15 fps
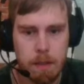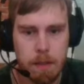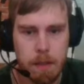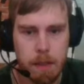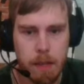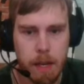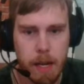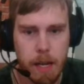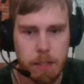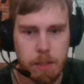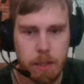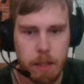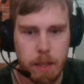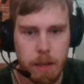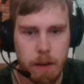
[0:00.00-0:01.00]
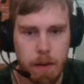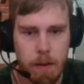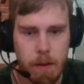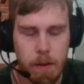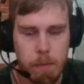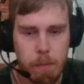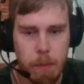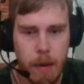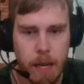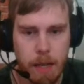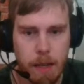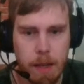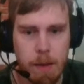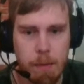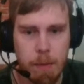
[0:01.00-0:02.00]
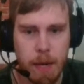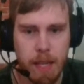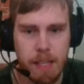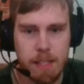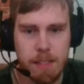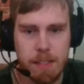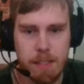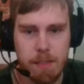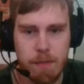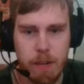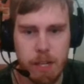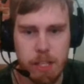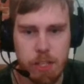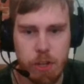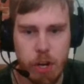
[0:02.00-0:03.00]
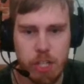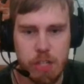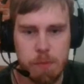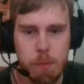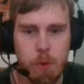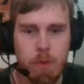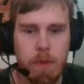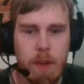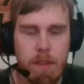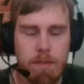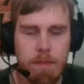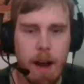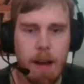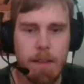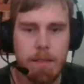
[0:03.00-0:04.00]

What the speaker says: And actually here, black plays this very strange move f5.